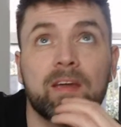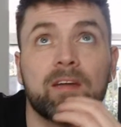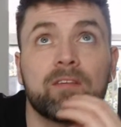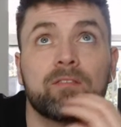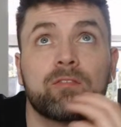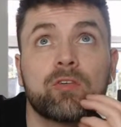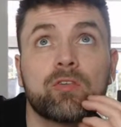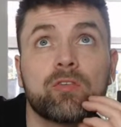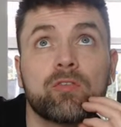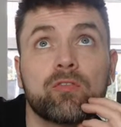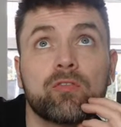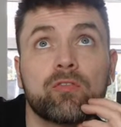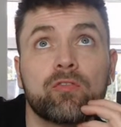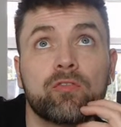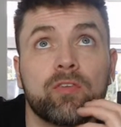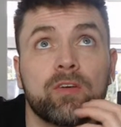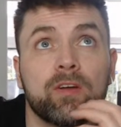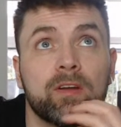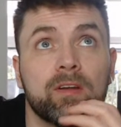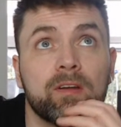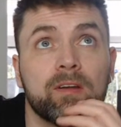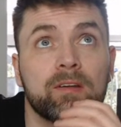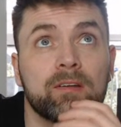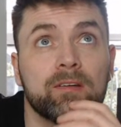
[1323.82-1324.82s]
Dave
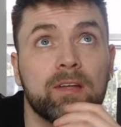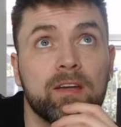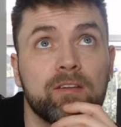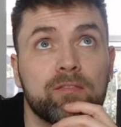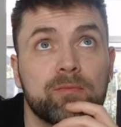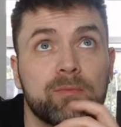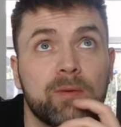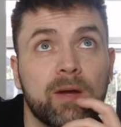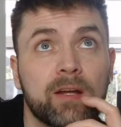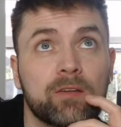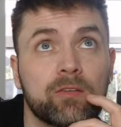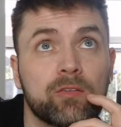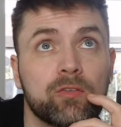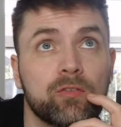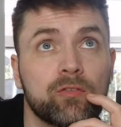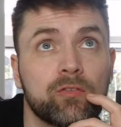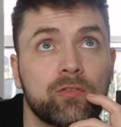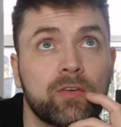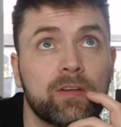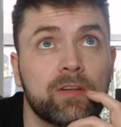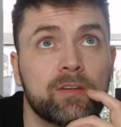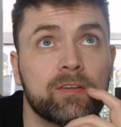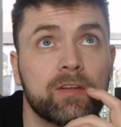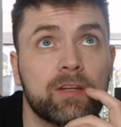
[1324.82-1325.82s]
Martin
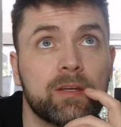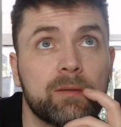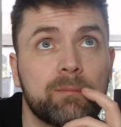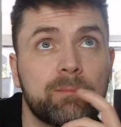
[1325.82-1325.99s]
doesn't think